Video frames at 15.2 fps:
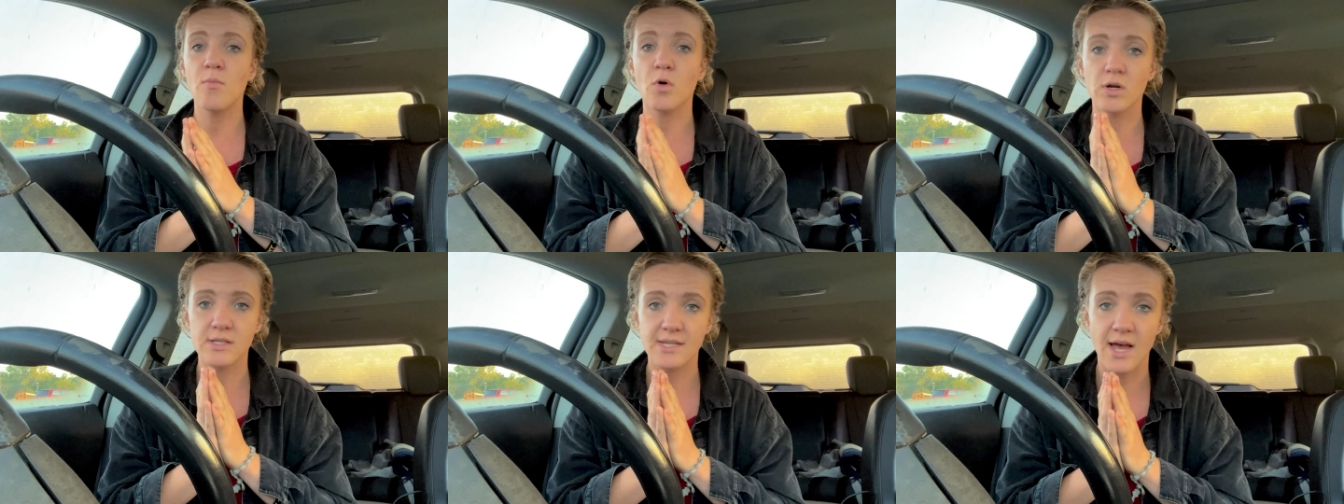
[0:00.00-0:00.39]

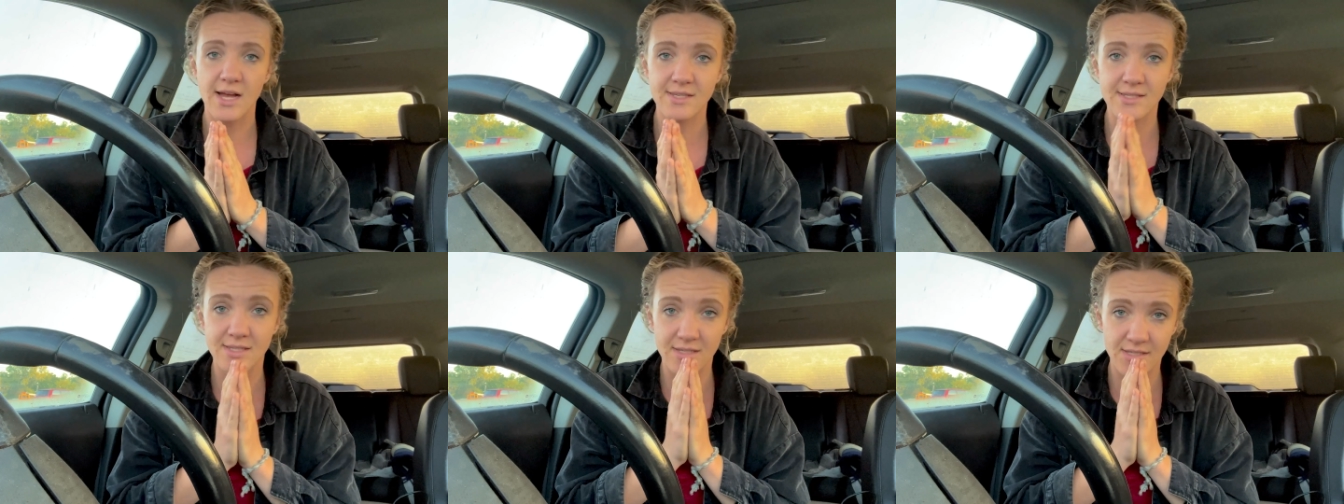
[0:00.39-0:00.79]
more
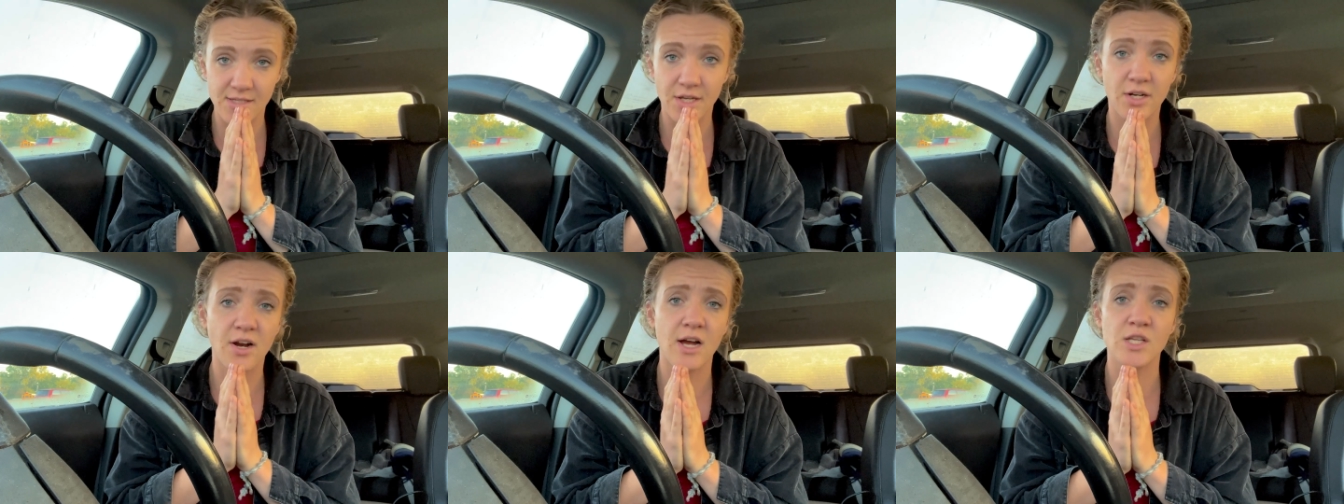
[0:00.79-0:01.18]
tests this
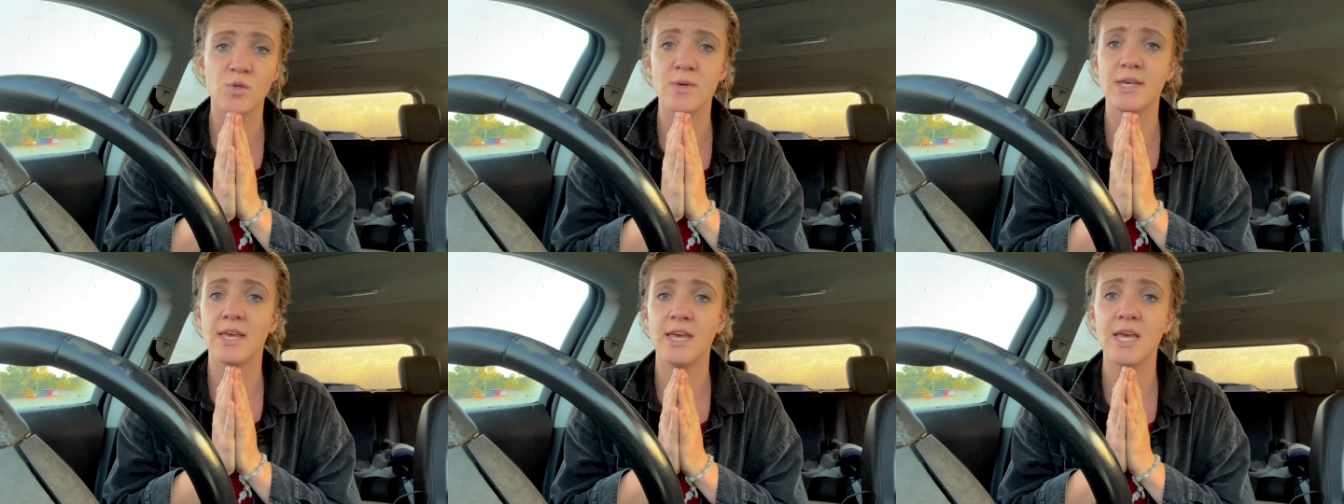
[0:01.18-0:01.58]
year as
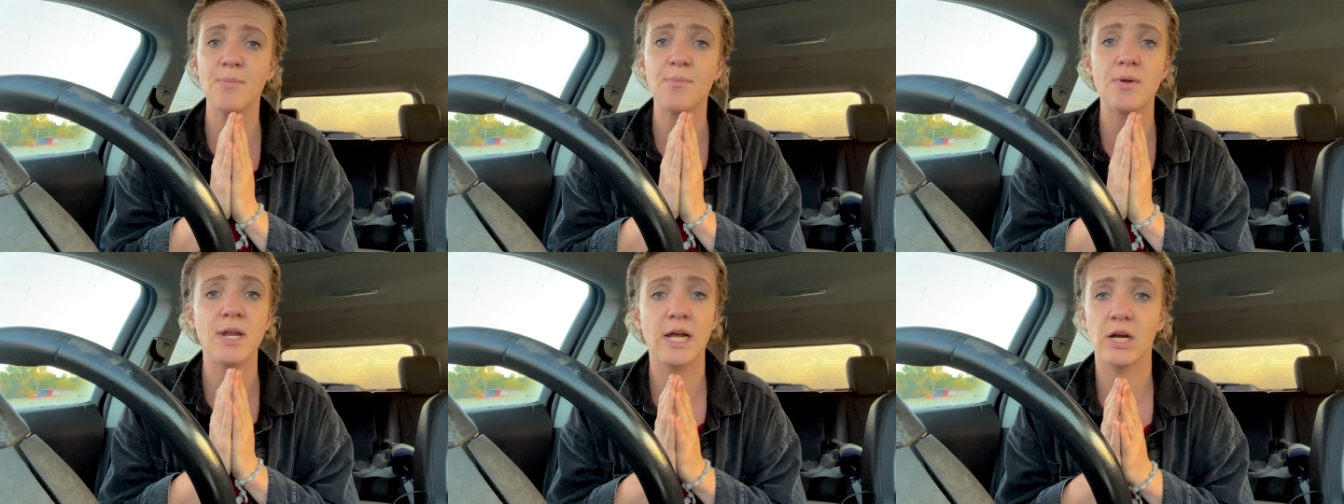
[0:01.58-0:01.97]
we
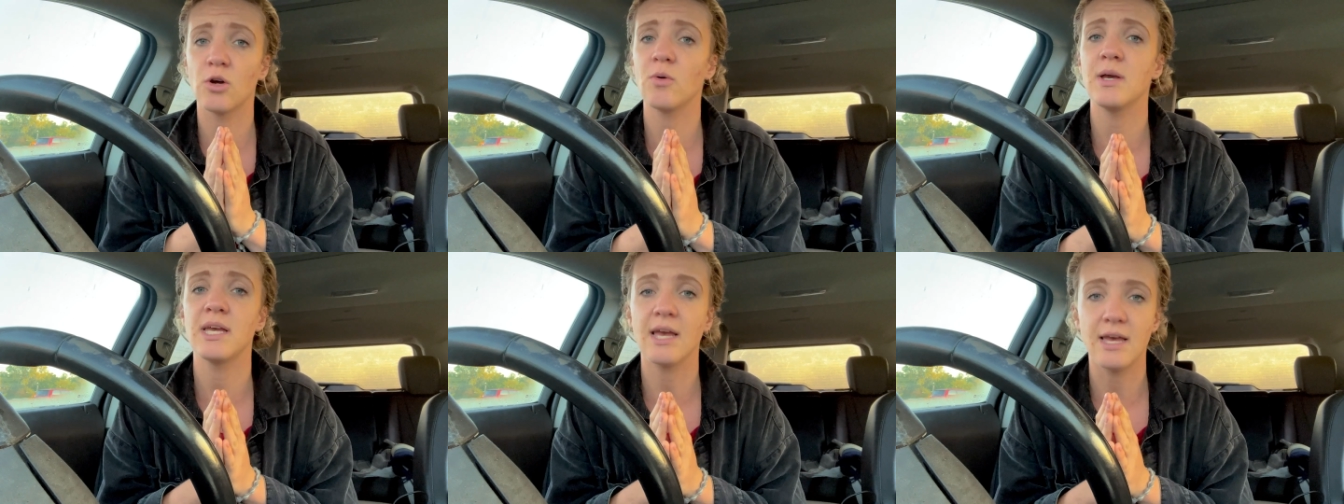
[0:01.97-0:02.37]
keep
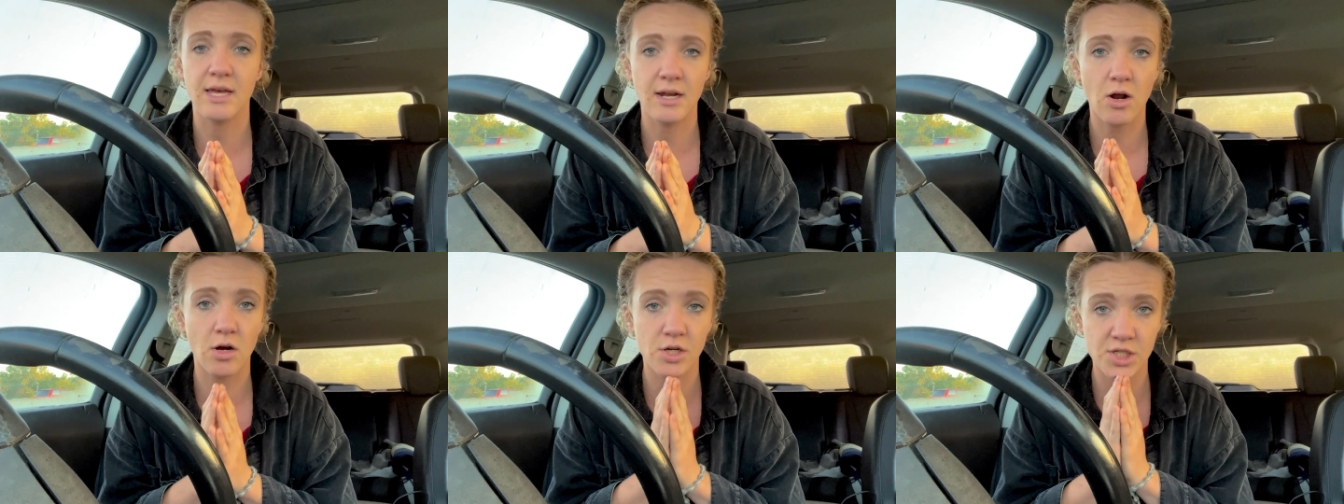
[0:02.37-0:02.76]
narrowing
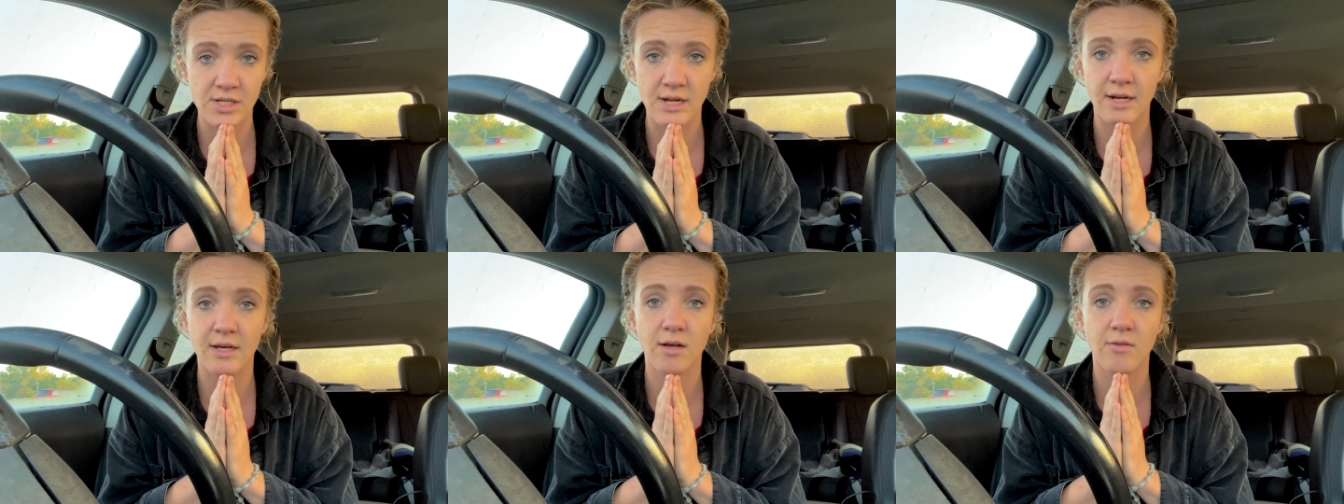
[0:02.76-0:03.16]
in our
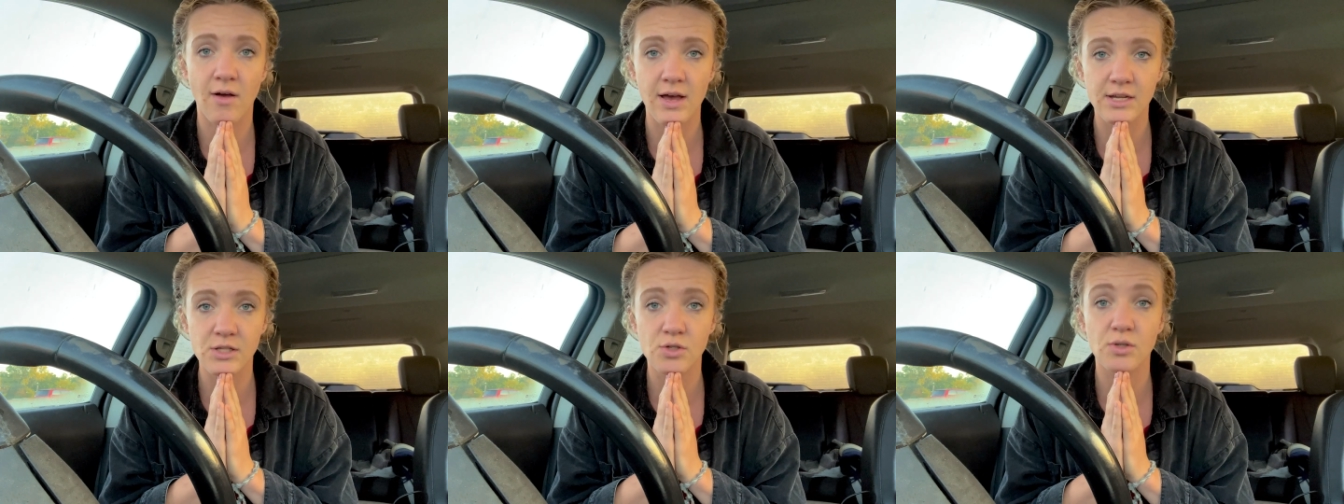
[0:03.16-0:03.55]
genetic
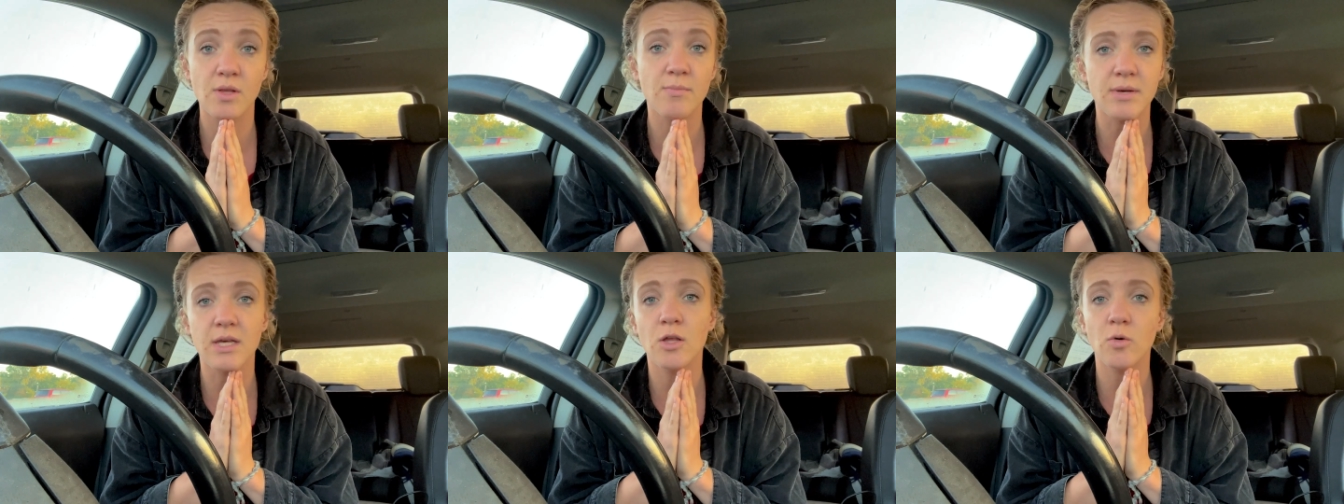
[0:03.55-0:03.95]
line to the
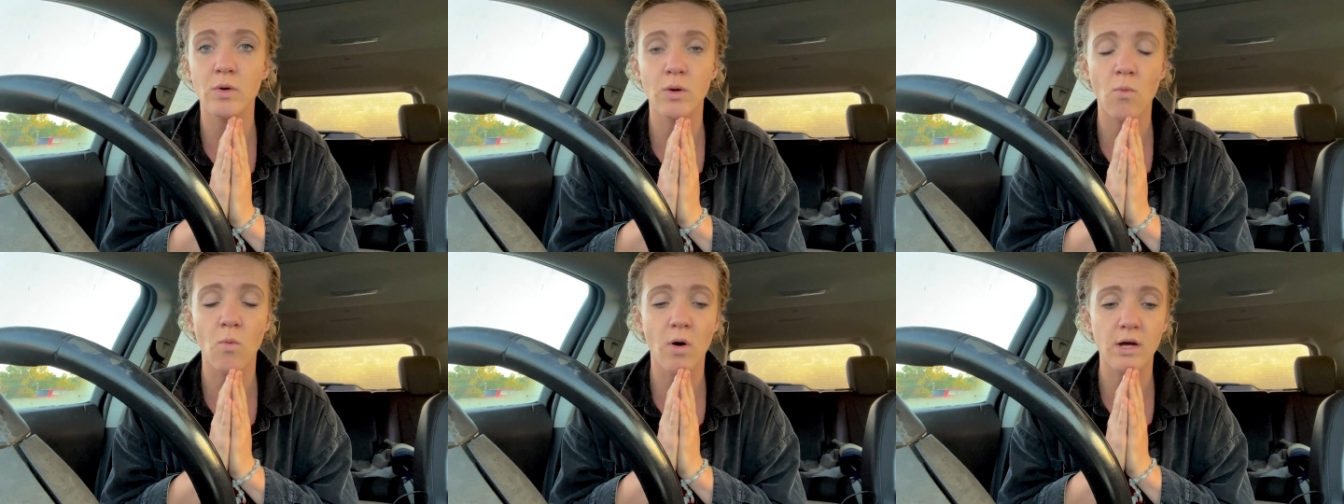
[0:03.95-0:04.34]
bee that
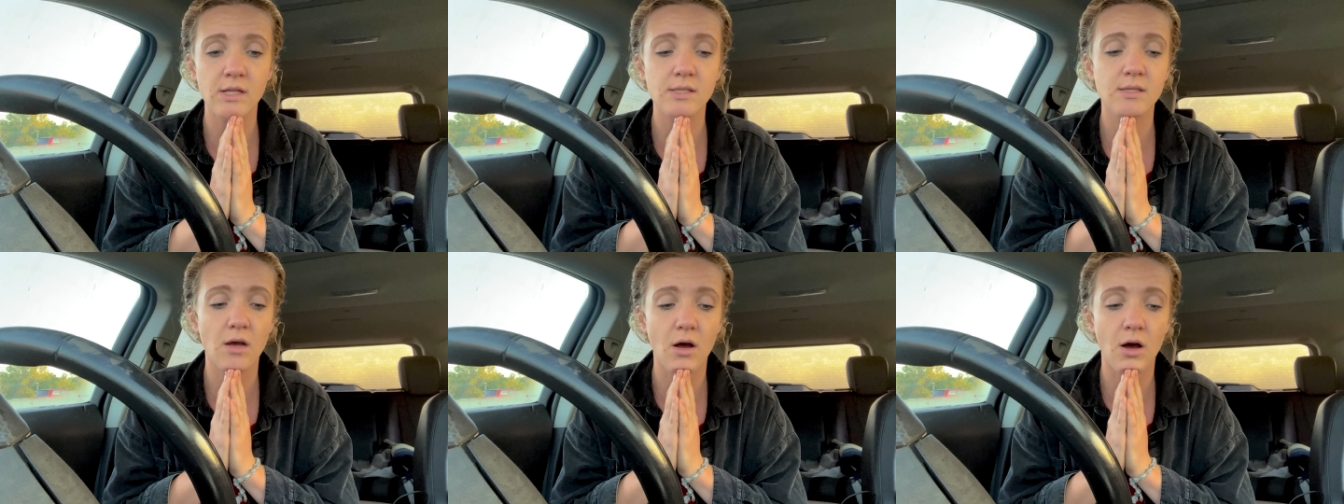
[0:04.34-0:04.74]
we want.